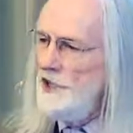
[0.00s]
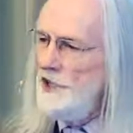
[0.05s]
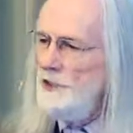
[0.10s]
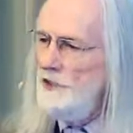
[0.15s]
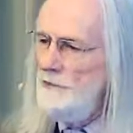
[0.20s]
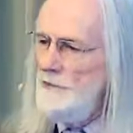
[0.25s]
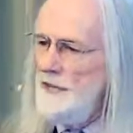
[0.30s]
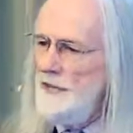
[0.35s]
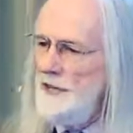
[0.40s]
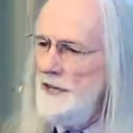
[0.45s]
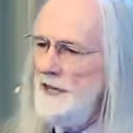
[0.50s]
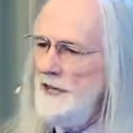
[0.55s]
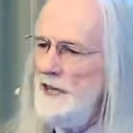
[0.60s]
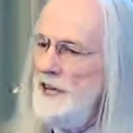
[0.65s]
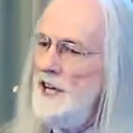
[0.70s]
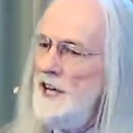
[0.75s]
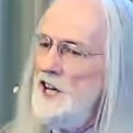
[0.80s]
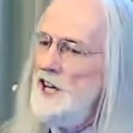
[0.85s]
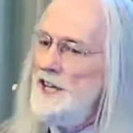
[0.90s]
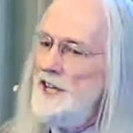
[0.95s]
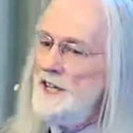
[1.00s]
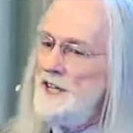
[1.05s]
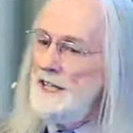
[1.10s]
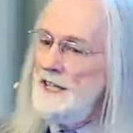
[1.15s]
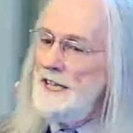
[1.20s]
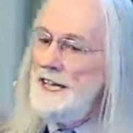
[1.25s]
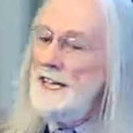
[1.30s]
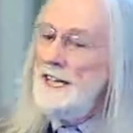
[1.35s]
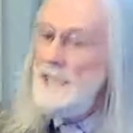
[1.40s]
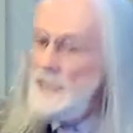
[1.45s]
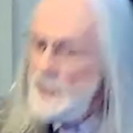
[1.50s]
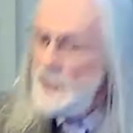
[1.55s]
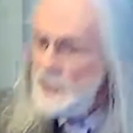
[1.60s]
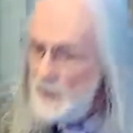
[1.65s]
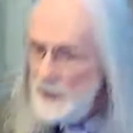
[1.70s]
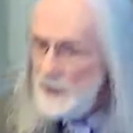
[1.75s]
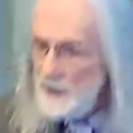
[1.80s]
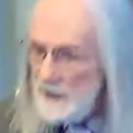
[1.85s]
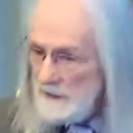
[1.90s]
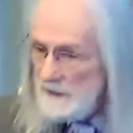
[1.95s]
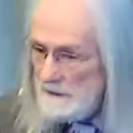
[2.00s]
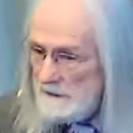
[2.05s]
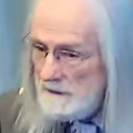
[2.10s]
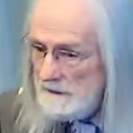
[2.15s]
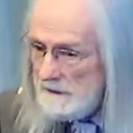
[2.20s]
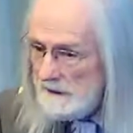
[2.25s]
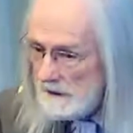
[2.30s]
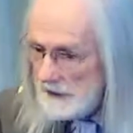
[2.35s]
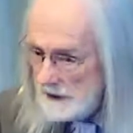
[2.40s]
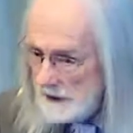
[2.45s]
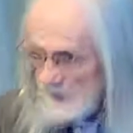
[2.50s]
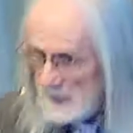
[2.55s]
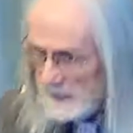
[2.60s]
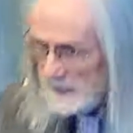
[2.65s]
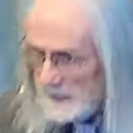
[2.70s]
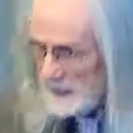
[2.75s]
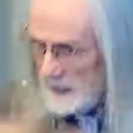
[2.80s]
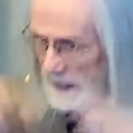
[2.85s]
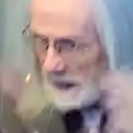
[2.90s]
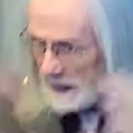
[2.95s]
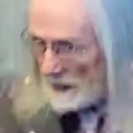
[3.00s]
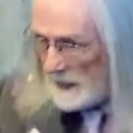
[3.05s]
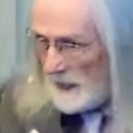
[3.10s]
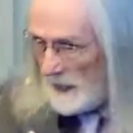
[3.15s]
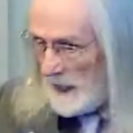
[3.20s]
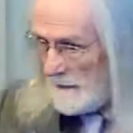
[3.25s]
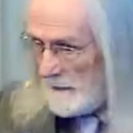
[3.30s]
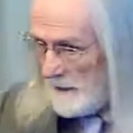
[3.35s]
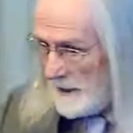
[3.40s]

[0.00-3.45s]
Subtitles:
to be needed in the economic